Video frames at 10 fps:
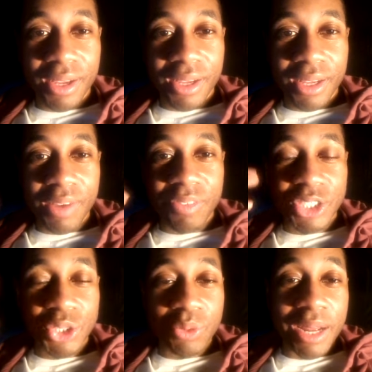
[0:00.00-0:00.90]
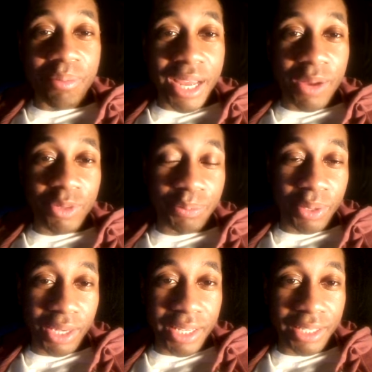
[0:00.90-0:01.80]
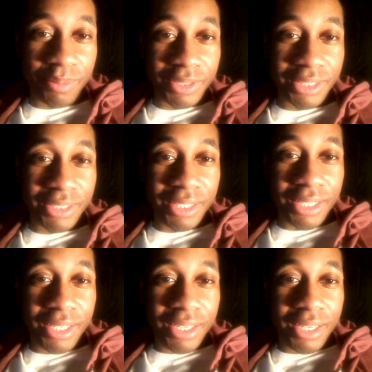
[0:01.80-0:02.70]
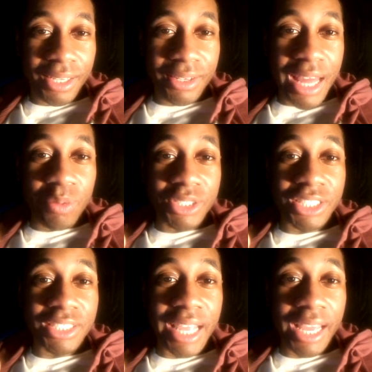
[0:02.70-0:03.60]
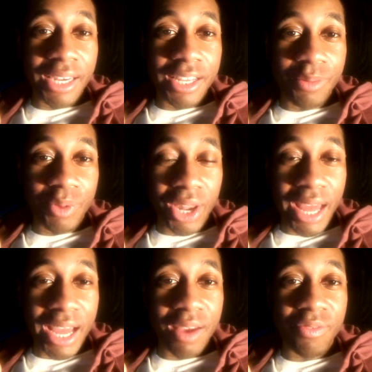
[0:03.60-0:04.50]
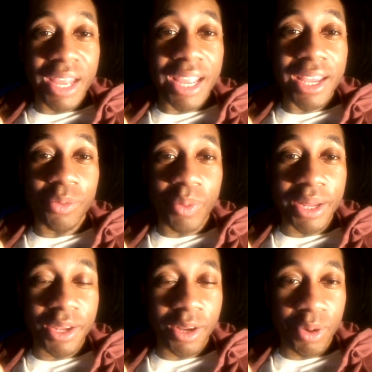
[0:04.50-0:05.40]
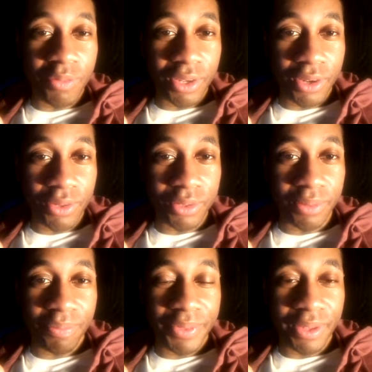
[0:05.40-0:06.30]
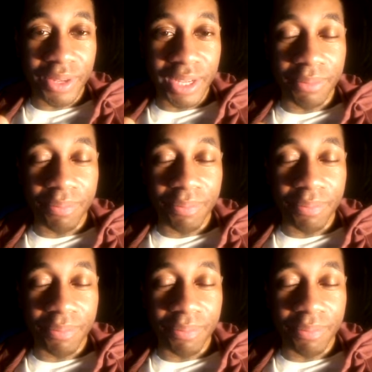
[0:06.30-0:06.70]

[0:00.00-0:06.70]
If a straight man was polygamous, they would skin him alive and rake him over the coal. Okay.